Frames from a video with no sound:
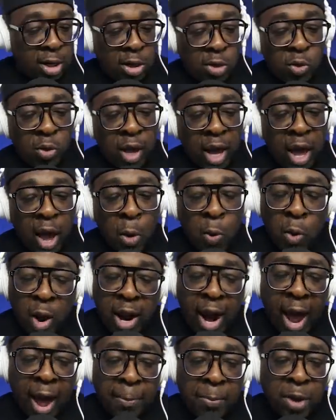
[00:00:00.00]
to the UK? And
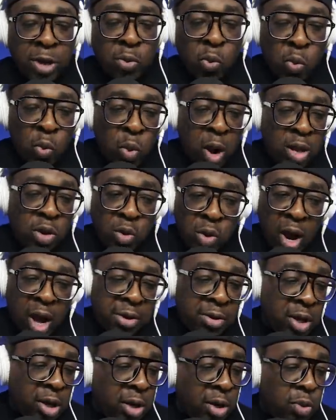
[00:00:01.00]
what happened when you
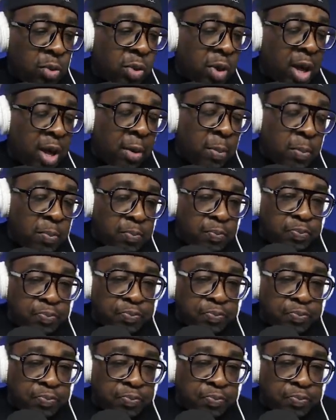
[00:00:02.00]
got to the UK?